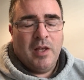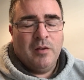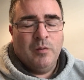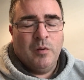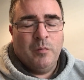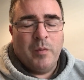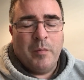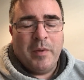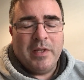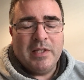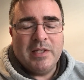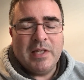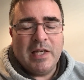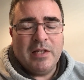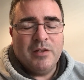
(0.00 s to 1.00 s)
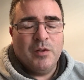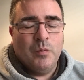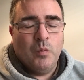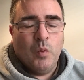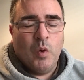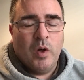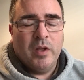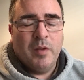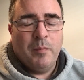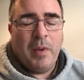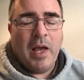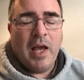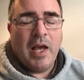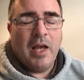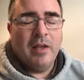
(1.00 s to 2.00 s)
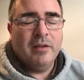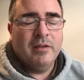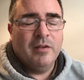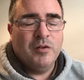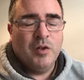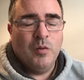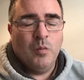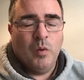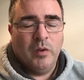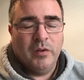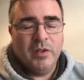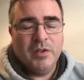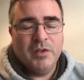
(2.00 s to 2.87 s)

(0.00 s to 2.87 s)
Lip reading: Lord, may we seek to walk the path that you want